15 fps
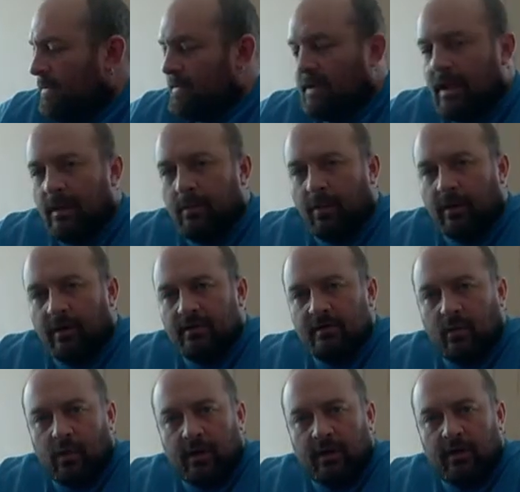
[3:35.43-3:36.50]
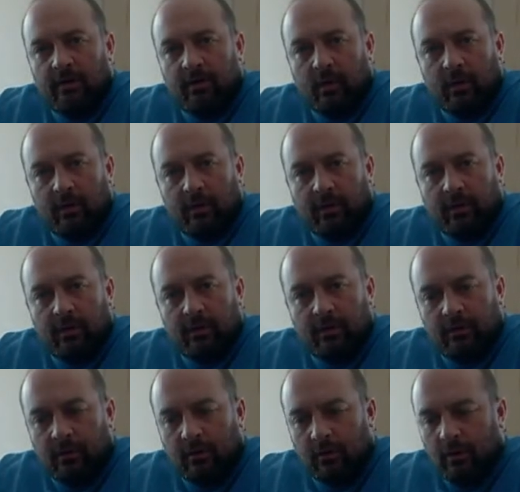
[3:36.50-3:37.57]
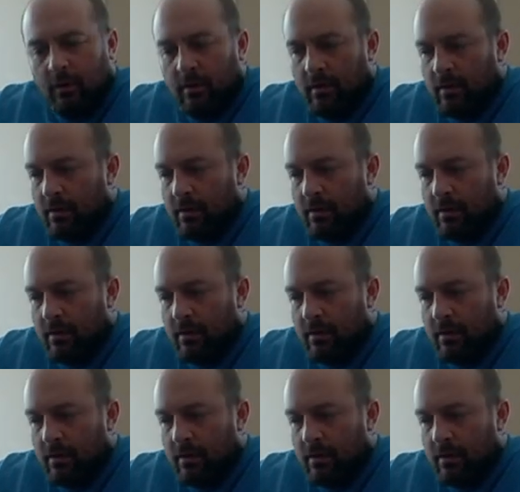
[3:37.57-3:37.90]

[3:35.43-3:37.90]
10 parts water to 1 part glue.